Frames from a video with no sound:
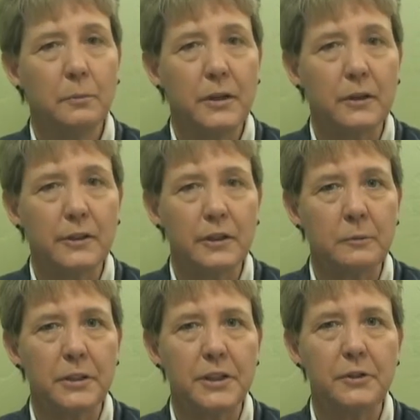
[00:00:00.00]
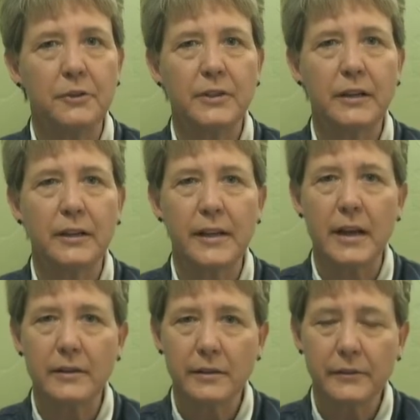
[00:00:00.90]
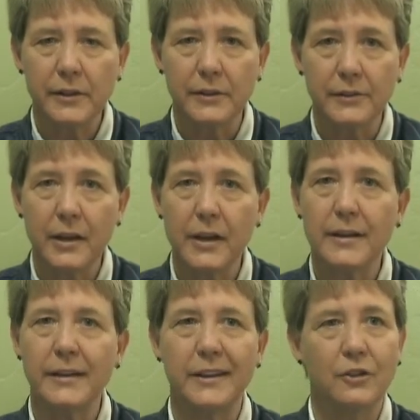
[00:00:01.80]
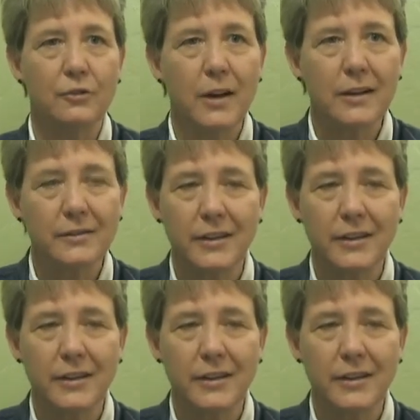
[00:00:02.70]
being able to complete your daily activities like getting dressed,